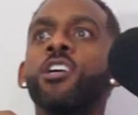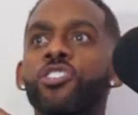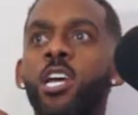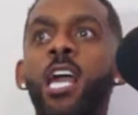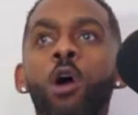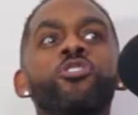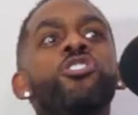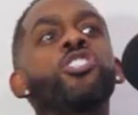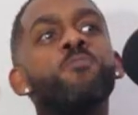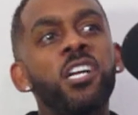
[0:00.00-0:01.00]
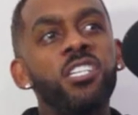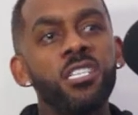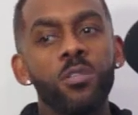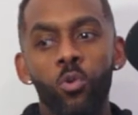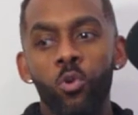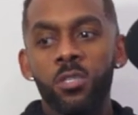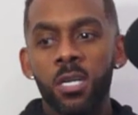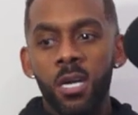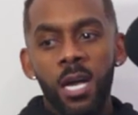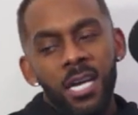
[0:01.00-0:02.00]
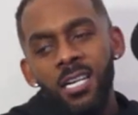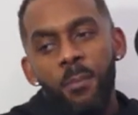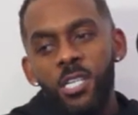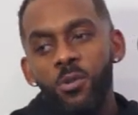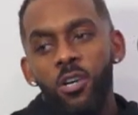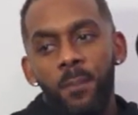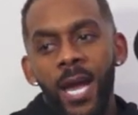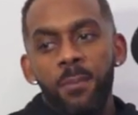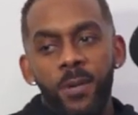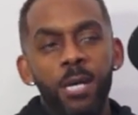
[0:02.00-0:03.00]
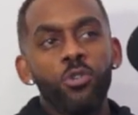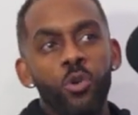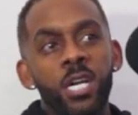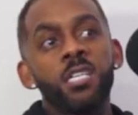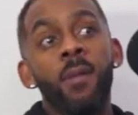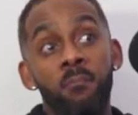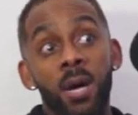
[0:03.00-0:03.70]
So he hosted the Smash Hits Awards. I don't know how much he would have got paid, but he was doing it to make